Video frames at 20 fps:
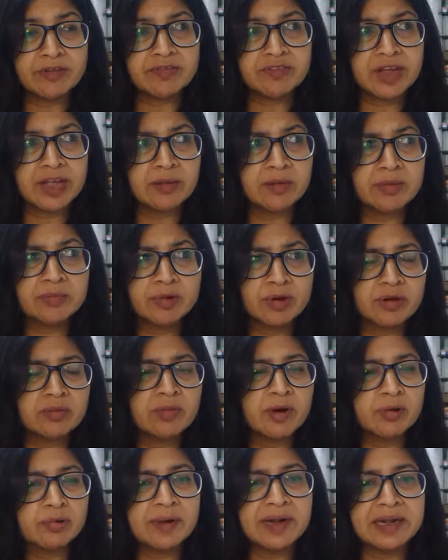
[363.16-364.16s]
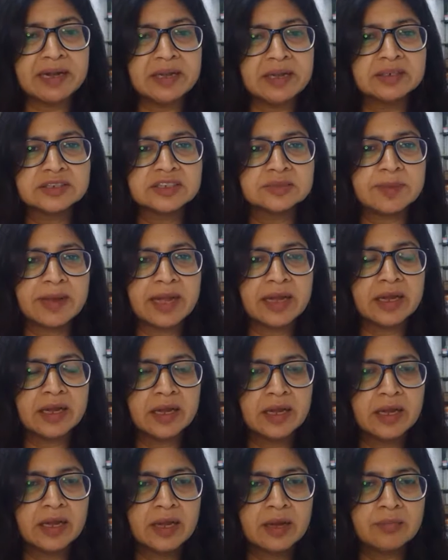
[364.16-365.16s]
of time. I'm talking about 20 years back,
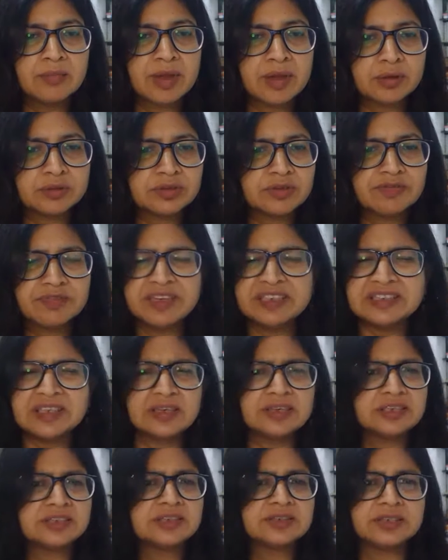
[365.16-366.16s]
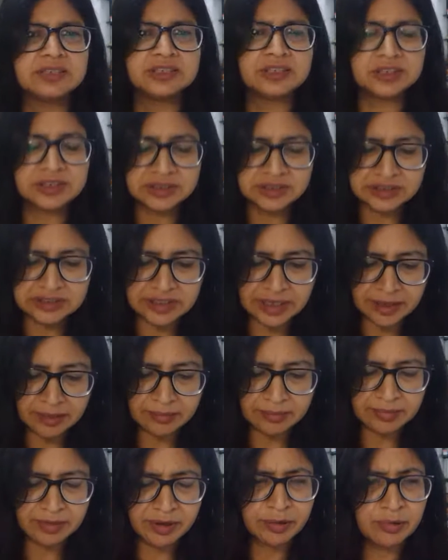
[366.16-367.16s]
because of visa restrictions,
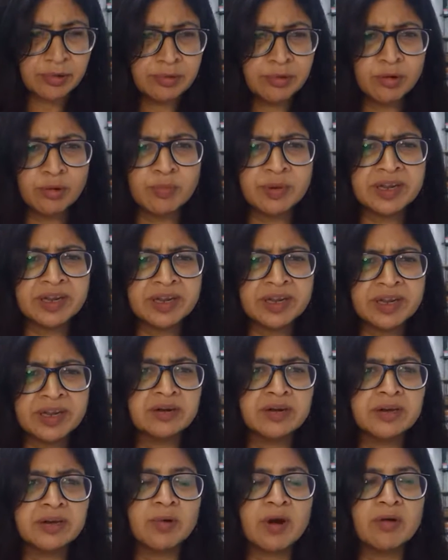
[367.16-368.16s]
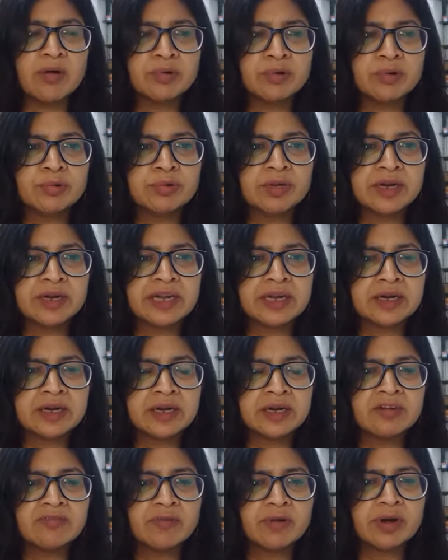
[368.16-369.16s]
and nobody here knew how to do the
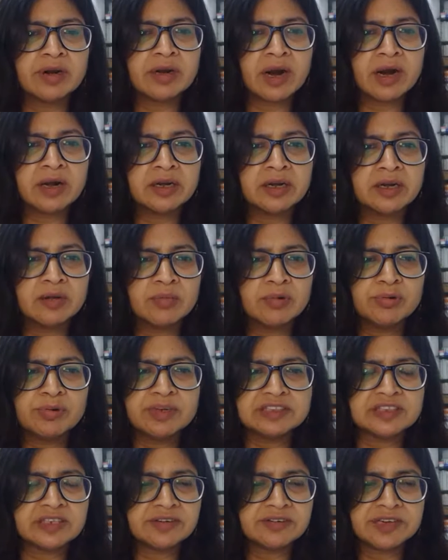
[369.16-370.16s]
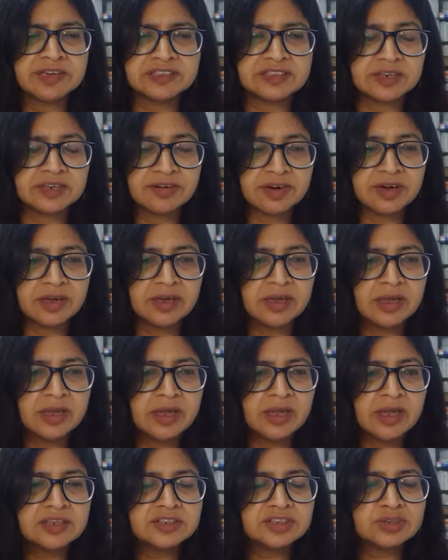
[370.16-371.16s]
ticketing for an RTW, etc., etc.
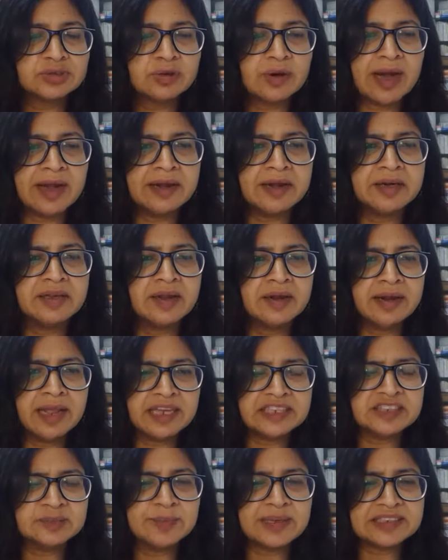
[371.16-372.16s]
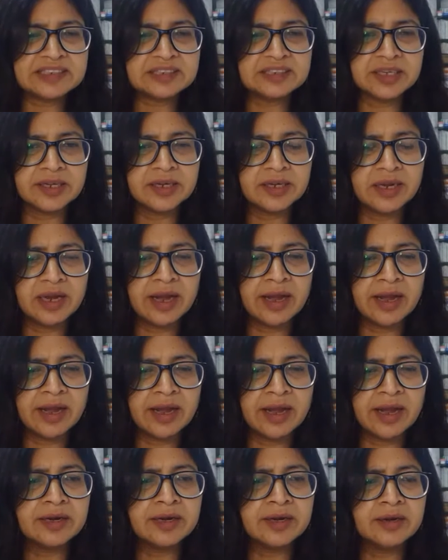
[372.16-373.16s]
So I did the next best thing. I
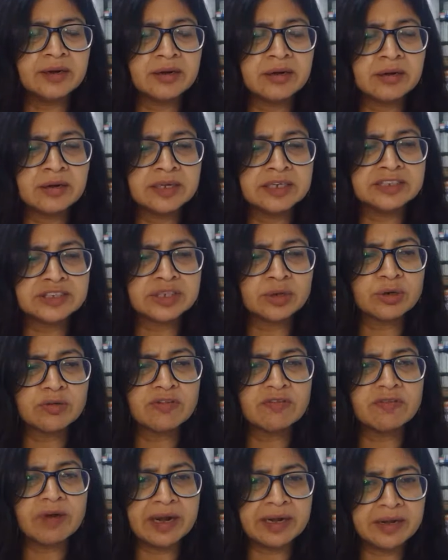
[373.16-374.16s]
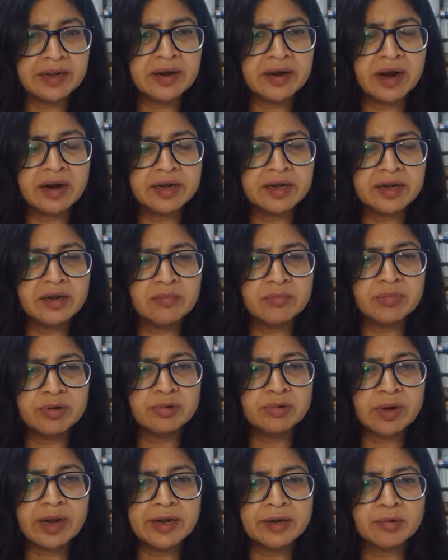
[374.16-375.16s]
did, instead of a 1 year
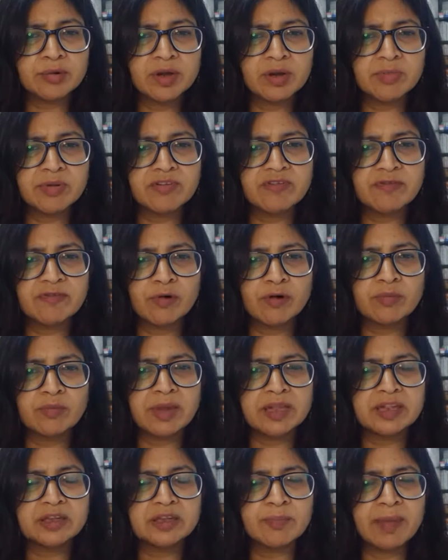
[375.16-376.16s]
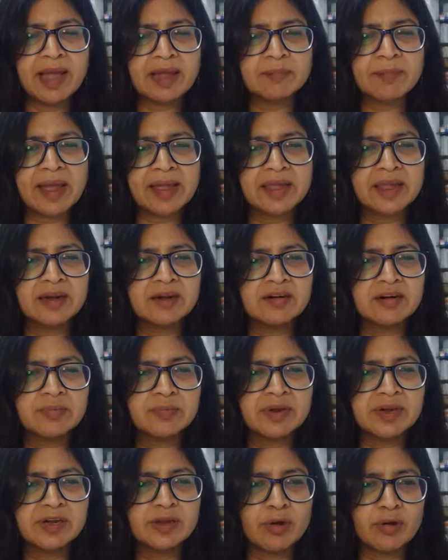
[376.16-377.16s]
RTW, I took up a 4 month backpacking
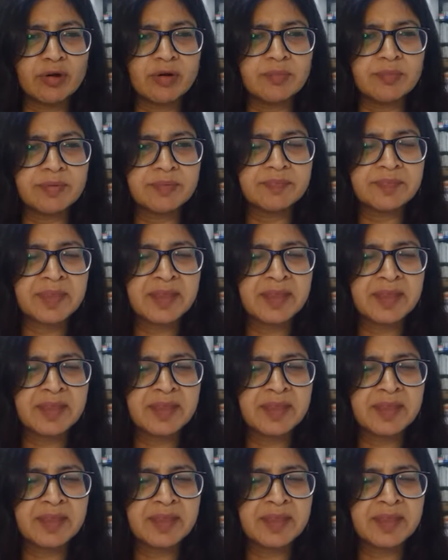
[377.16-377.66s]
trip in Europe.